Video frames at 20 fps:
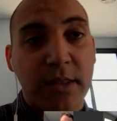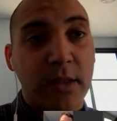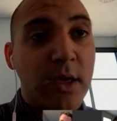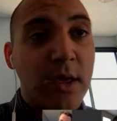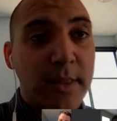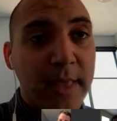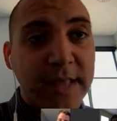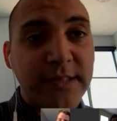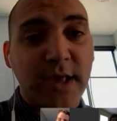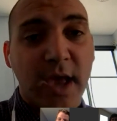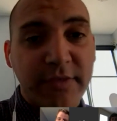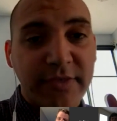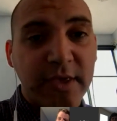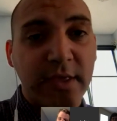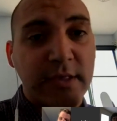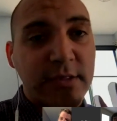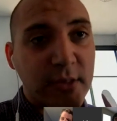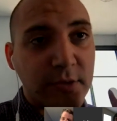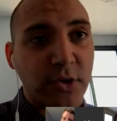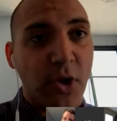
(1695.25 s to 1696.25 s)
I
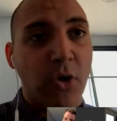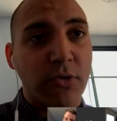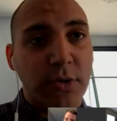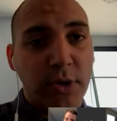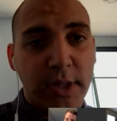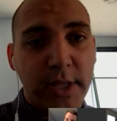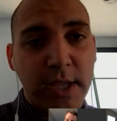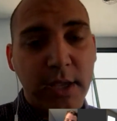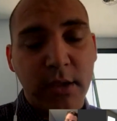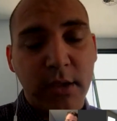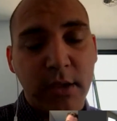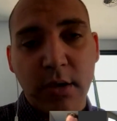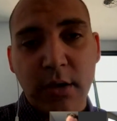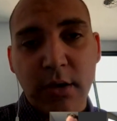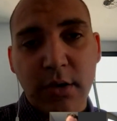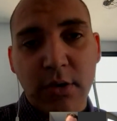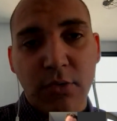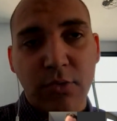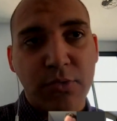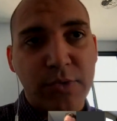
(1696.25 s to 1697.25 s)
think that's a totally
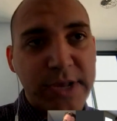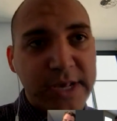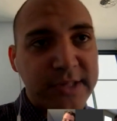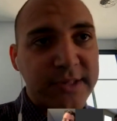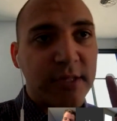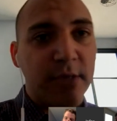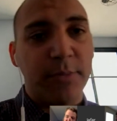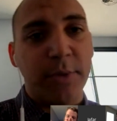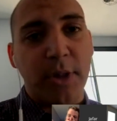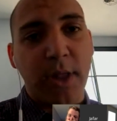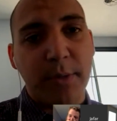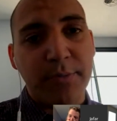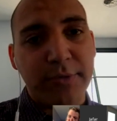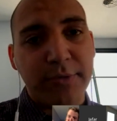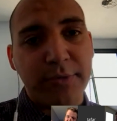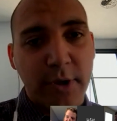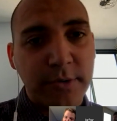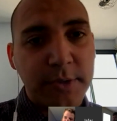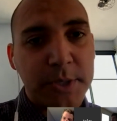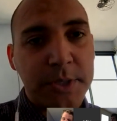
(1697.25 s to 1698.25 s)
reasonable
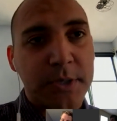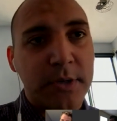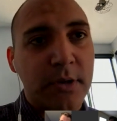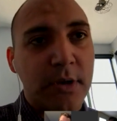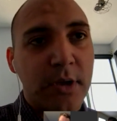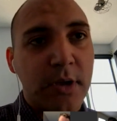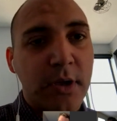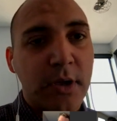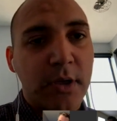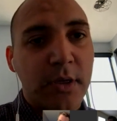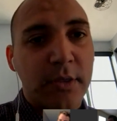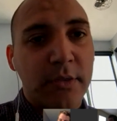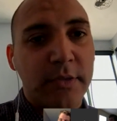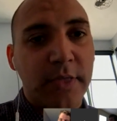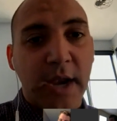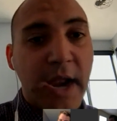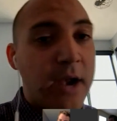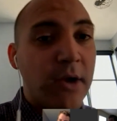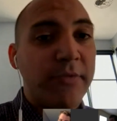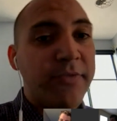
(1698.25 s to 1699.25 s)
approach
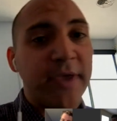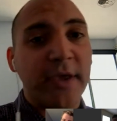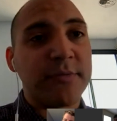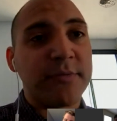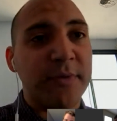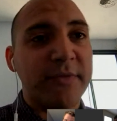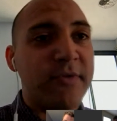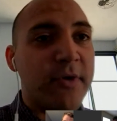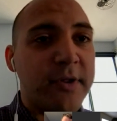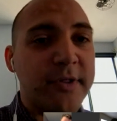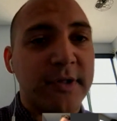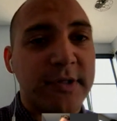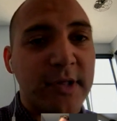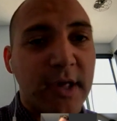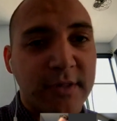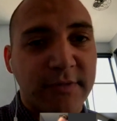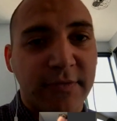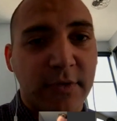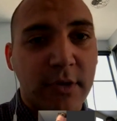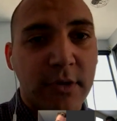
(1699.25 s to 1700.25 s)
that I don't think has been very
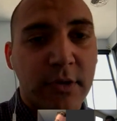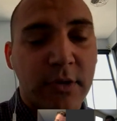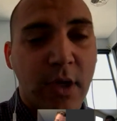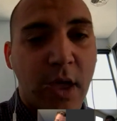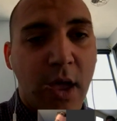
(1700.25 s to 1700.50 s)
successful.